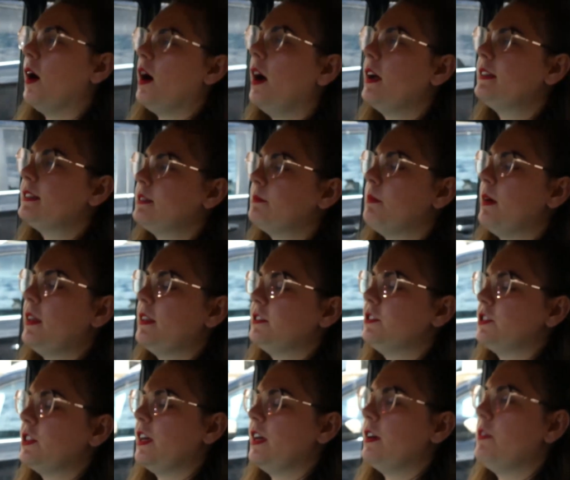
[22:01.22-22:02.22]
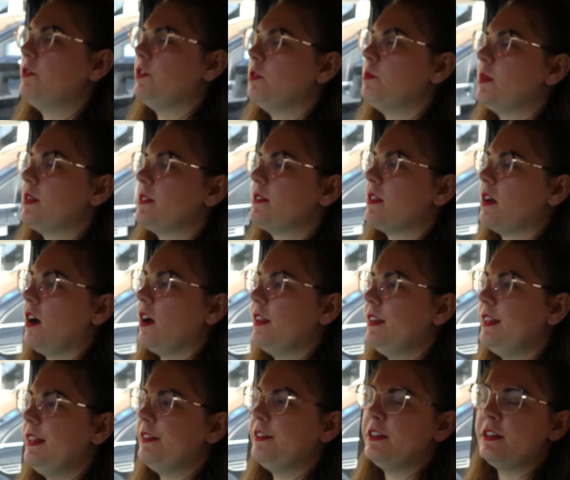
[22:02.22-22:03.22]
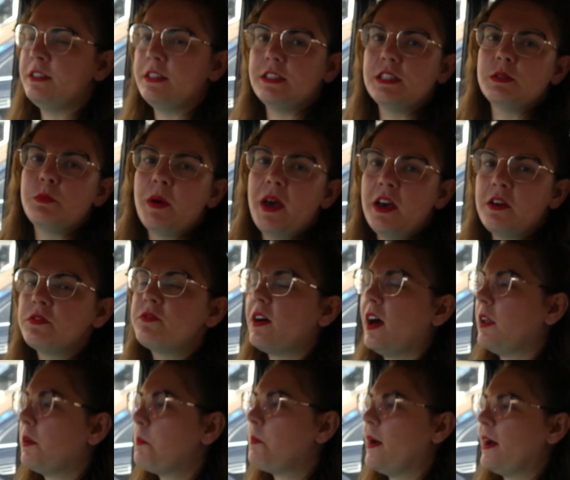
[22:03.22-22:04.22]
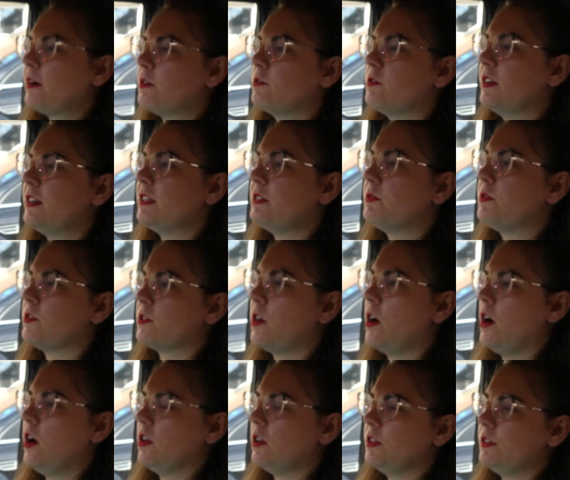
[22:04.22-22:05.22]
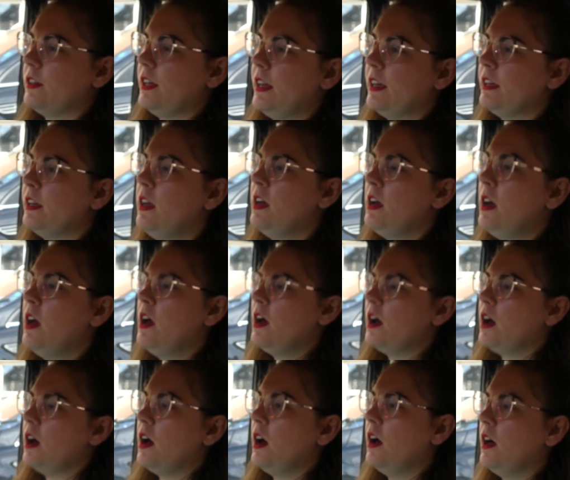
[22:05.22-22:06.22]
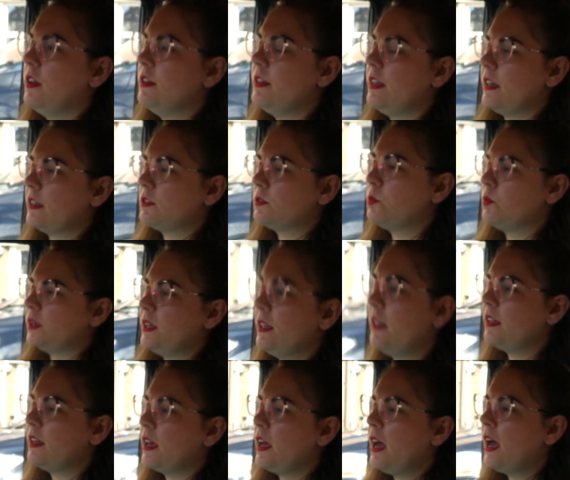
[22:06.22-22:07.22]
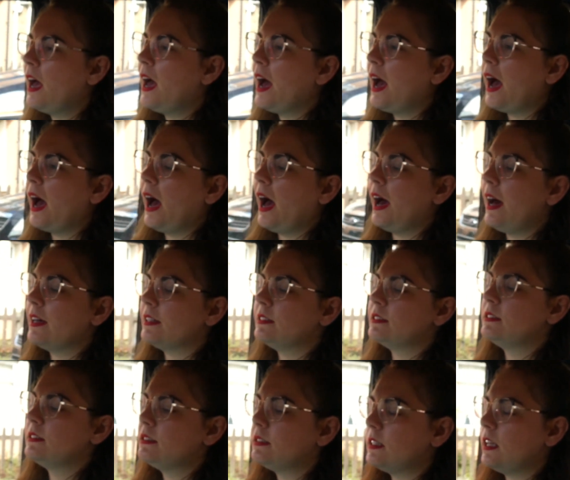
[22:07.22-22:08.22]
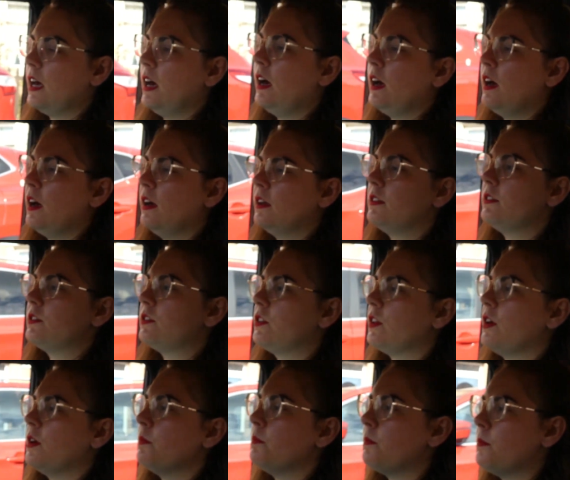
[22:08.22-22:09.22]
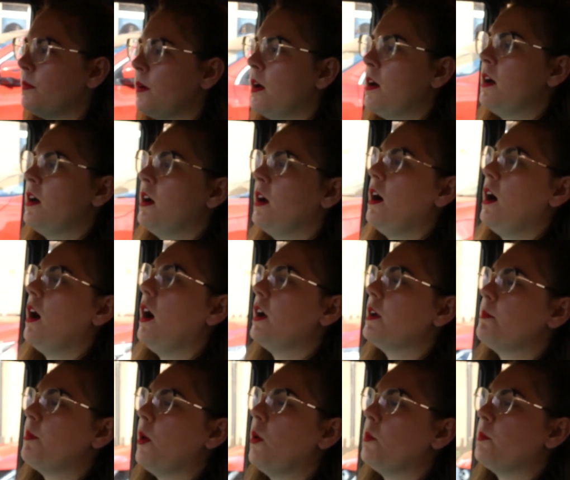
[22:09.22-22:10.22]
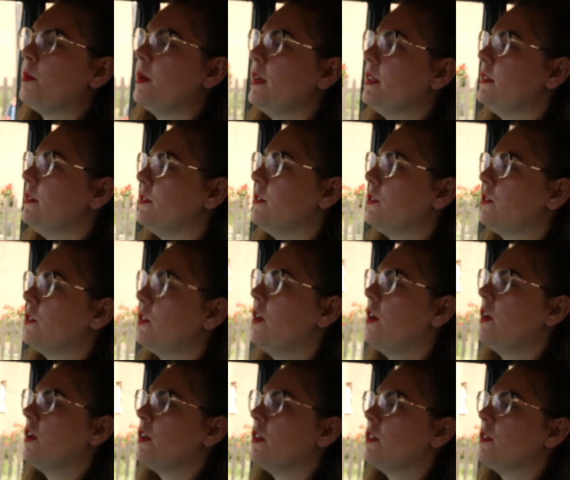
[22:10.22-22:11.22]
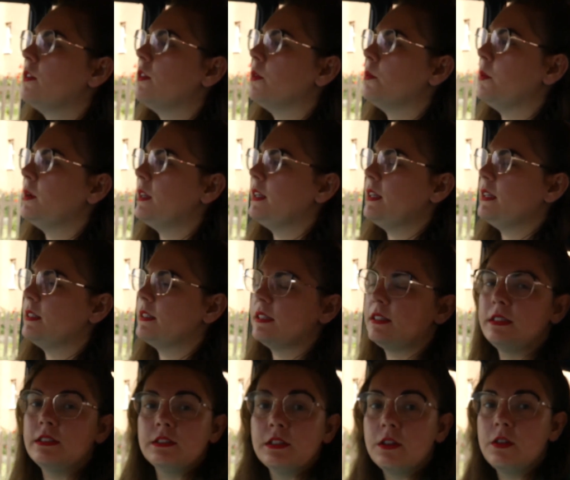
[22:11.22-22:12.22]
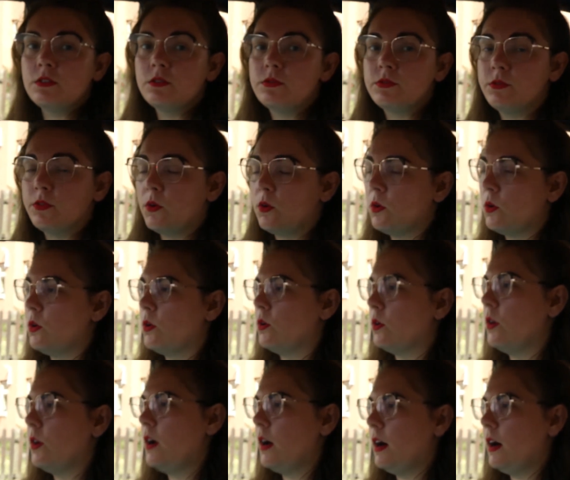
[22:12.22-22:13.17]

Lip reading: I did manage to get a few bits that I needed: a spare fan belt ready for our holiday next week, and some eye bolt pins that we needed for